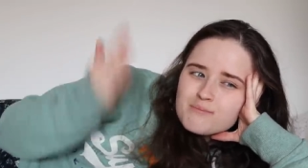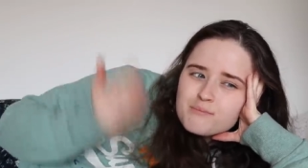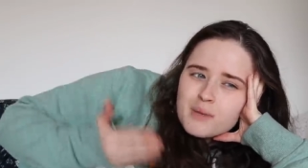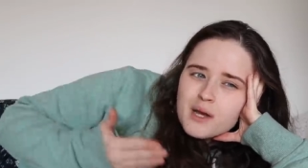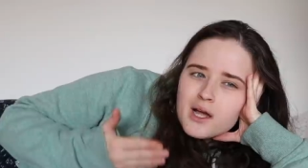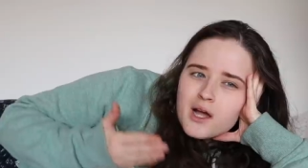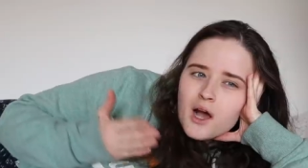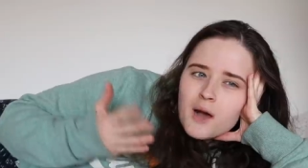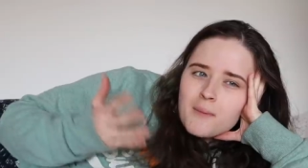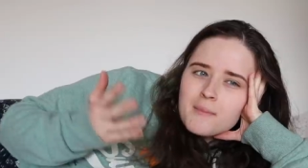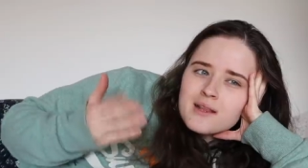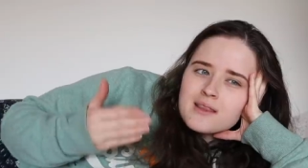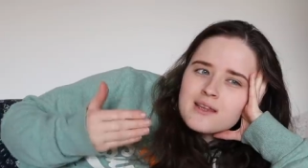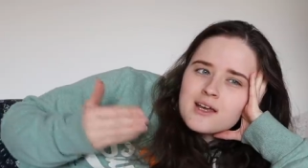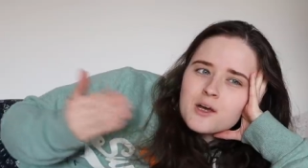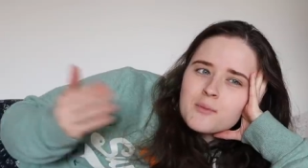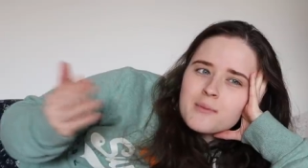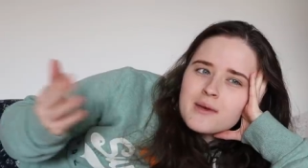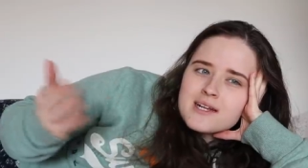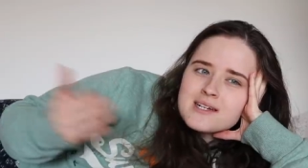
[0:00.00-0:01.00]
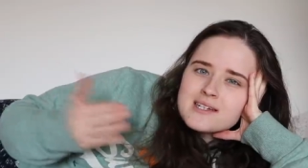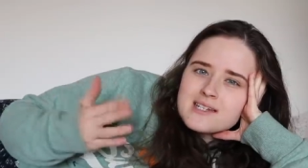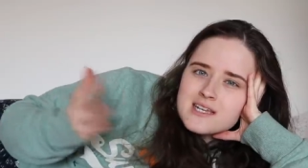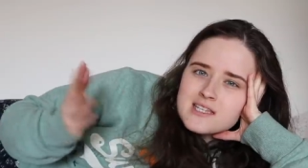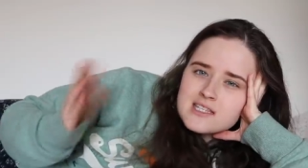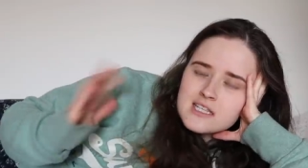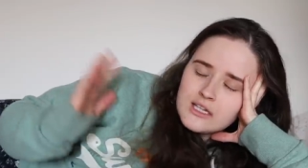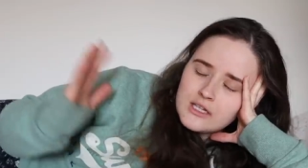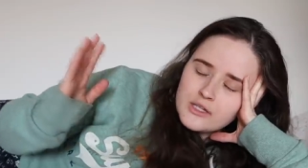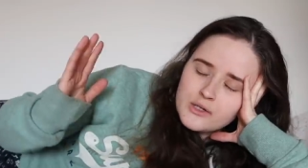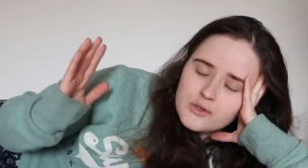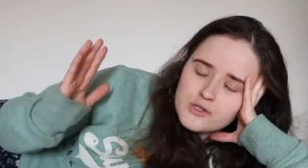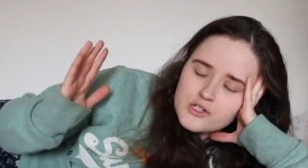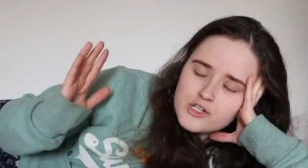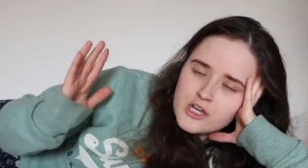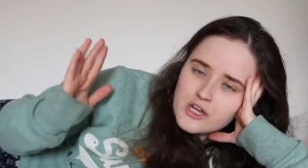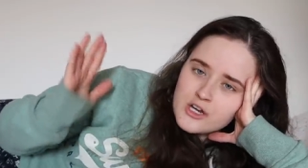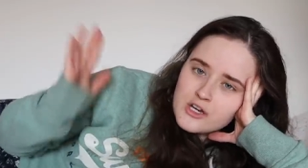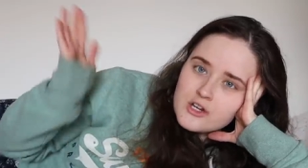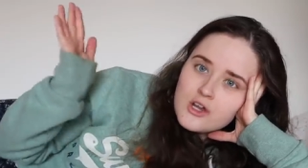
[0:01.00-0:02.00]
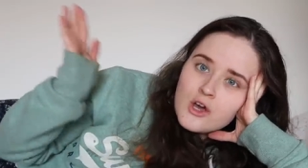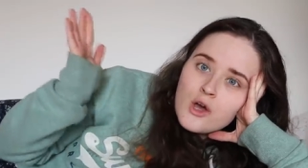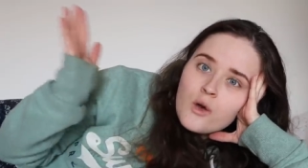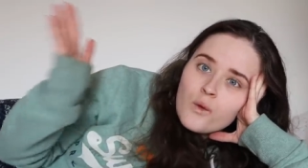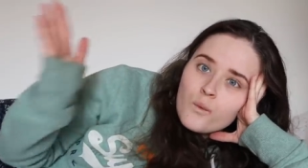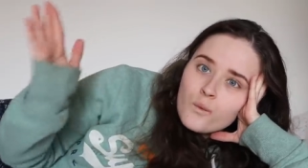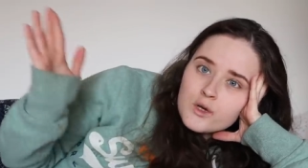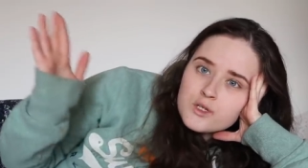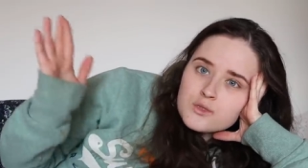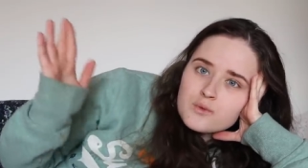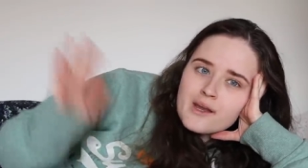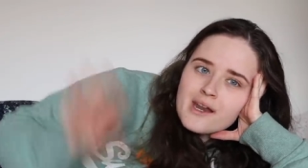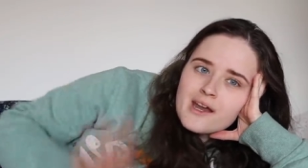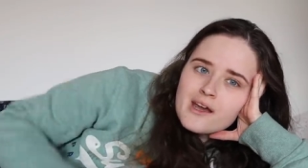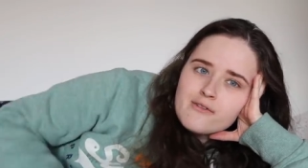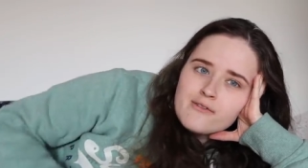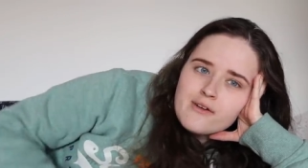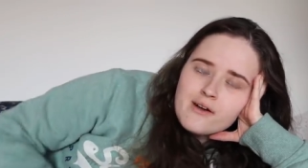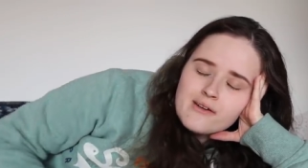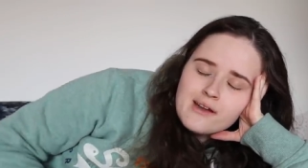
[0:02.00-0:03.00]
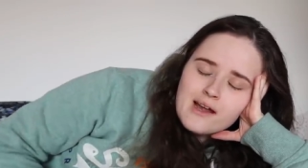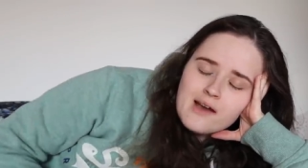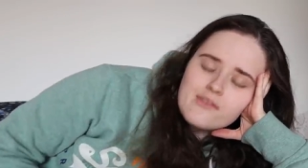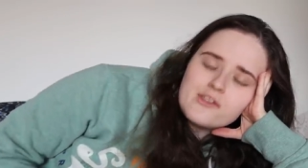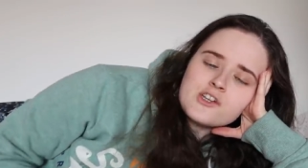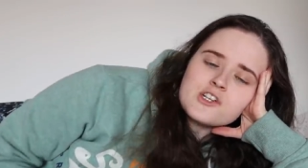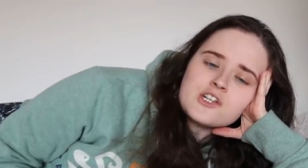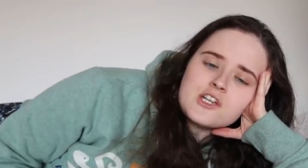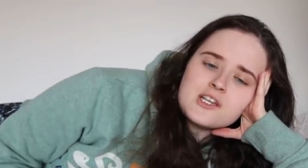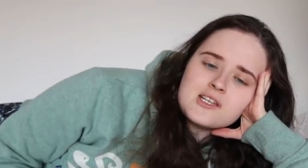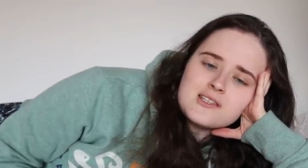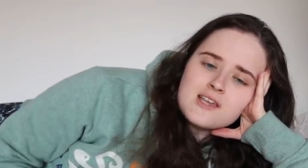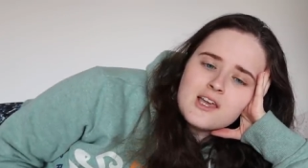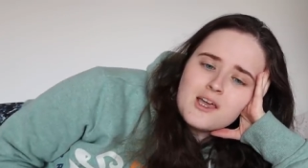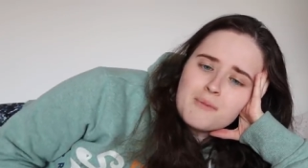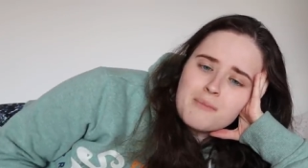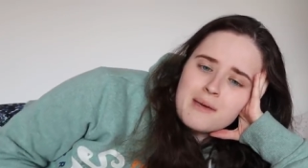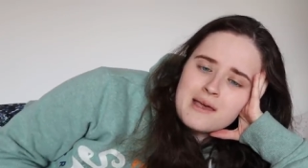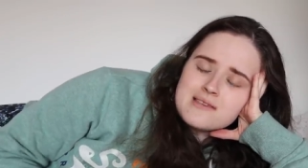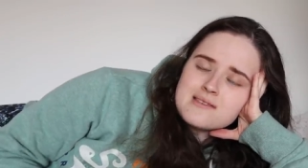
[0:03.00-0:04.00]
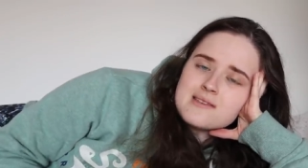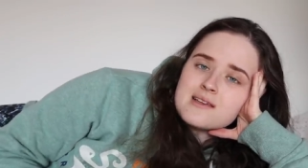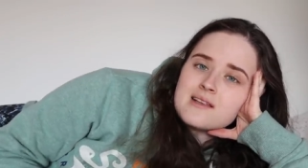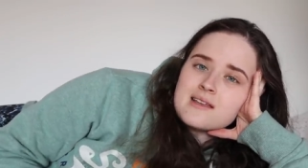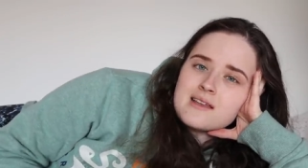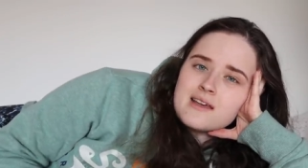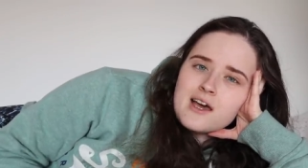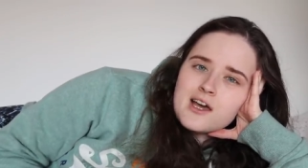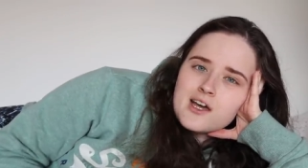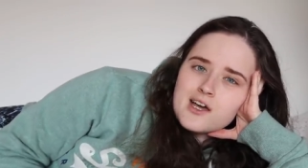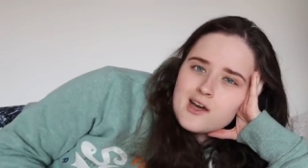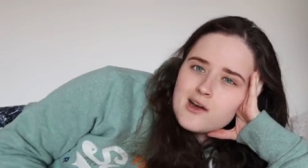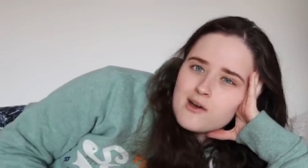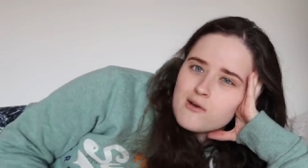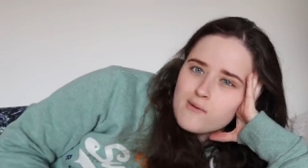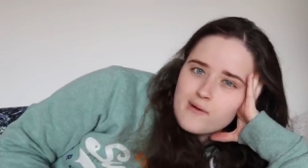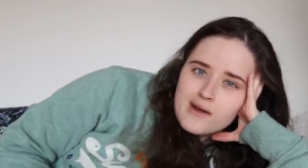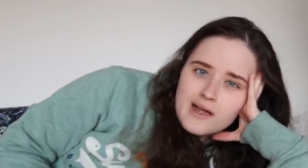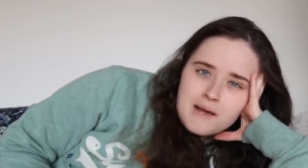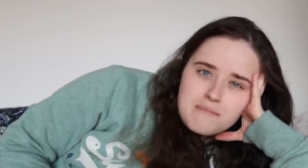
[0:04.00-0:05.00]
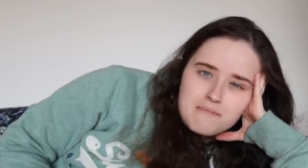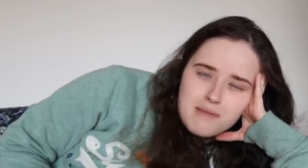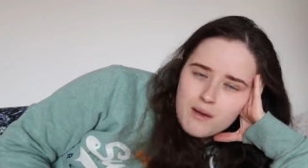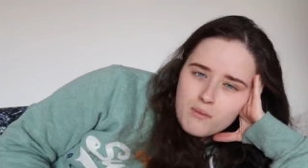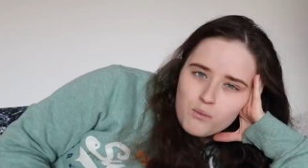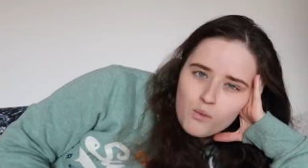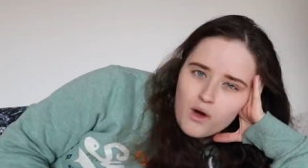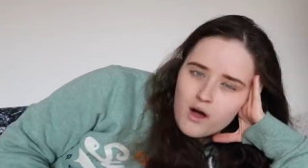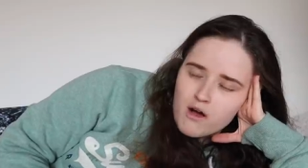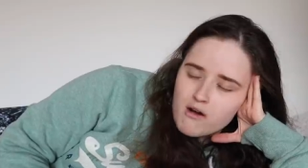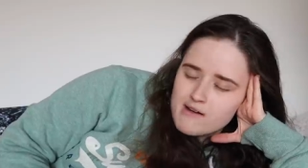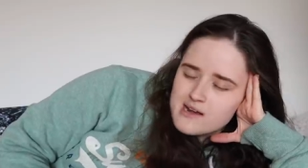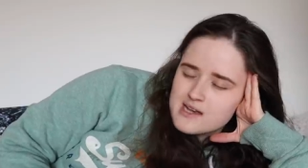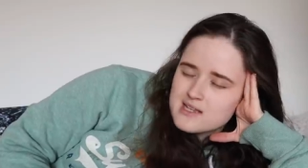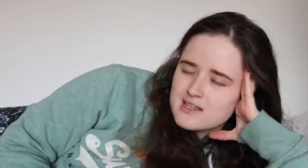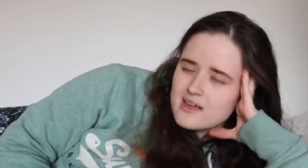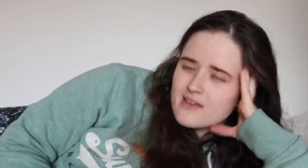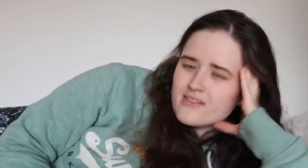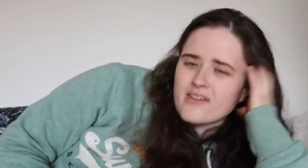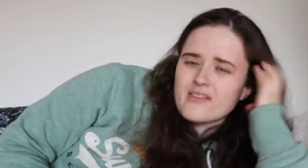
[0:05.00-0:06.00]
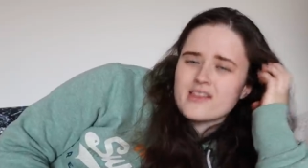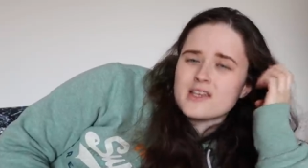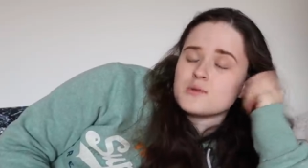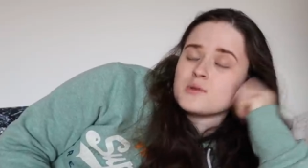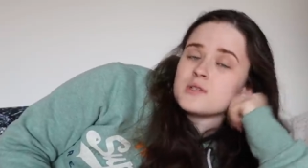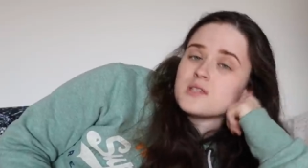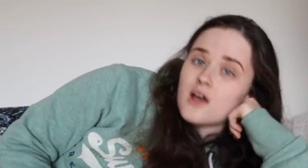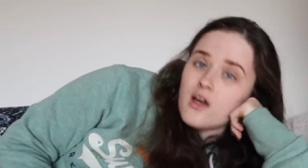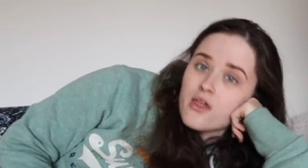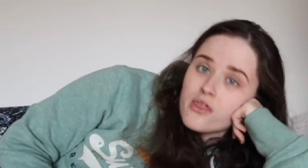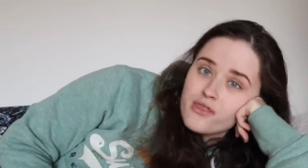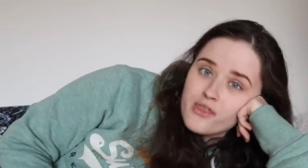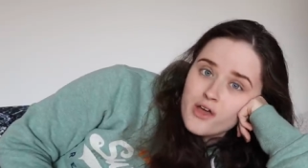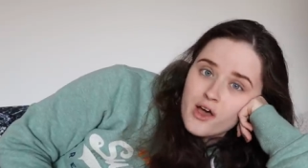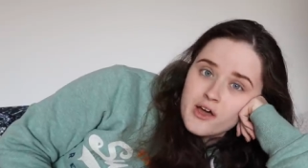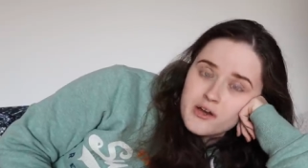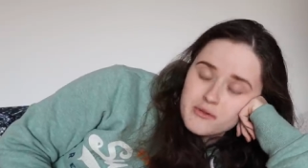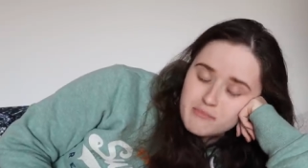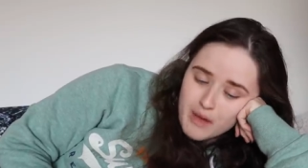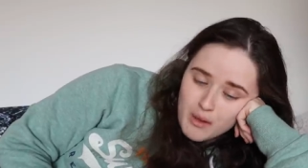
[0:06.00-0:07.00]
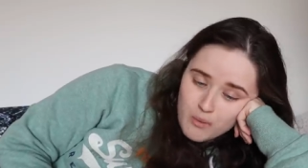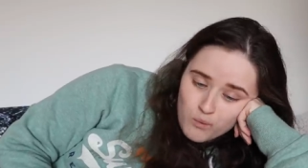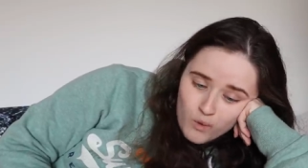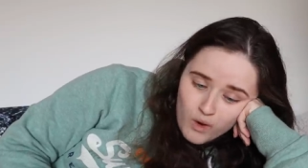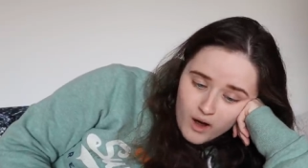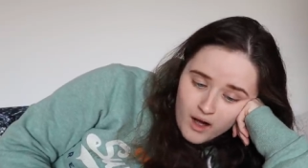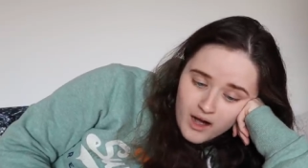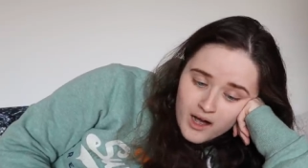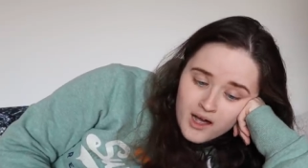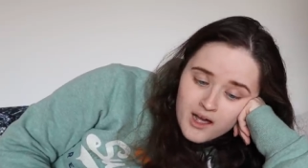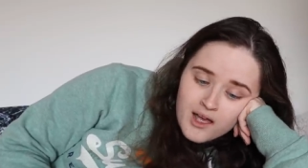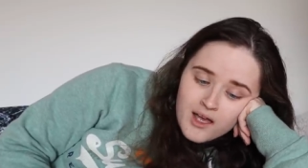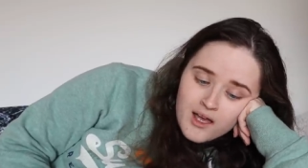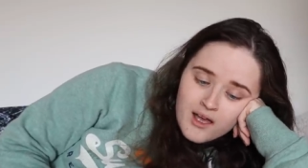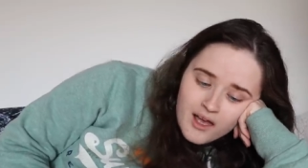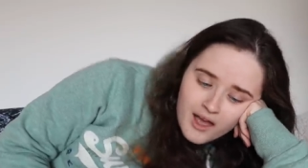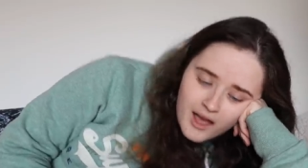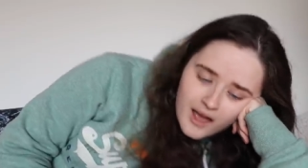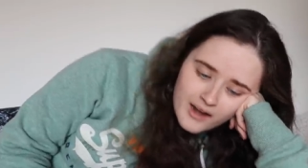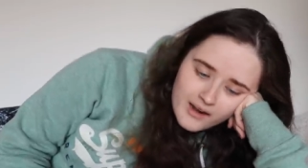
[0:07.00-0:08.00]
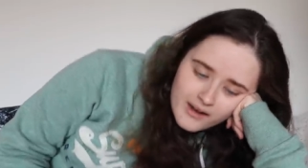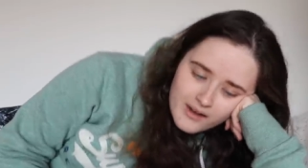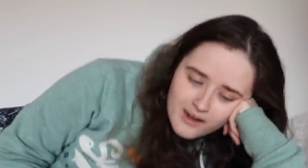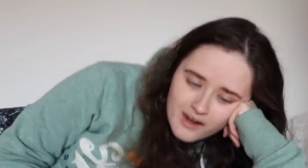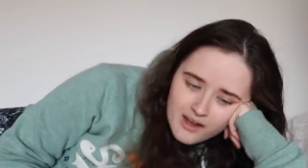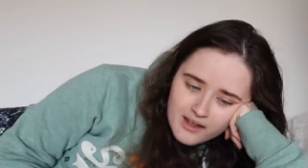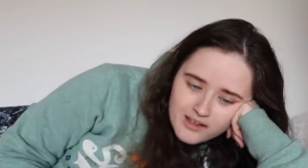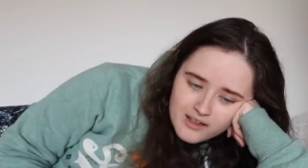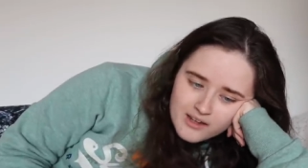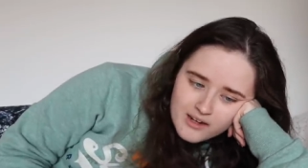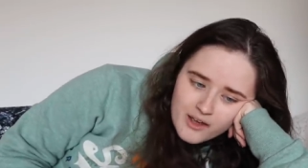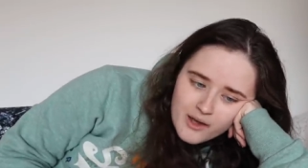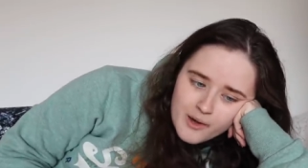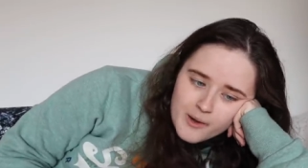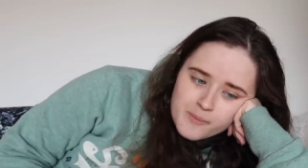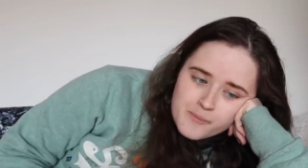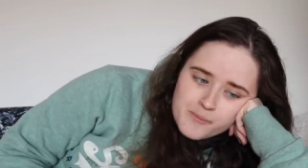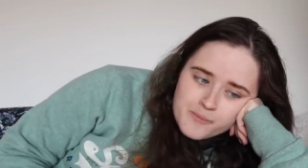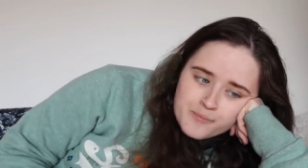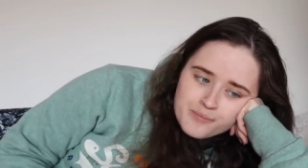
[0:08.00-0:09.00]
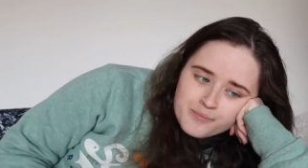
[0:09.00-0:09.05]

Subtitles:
become a little bit disillusioned, was when I found out that she's like basically a career memoirist. I think this was her third memoir, and you know,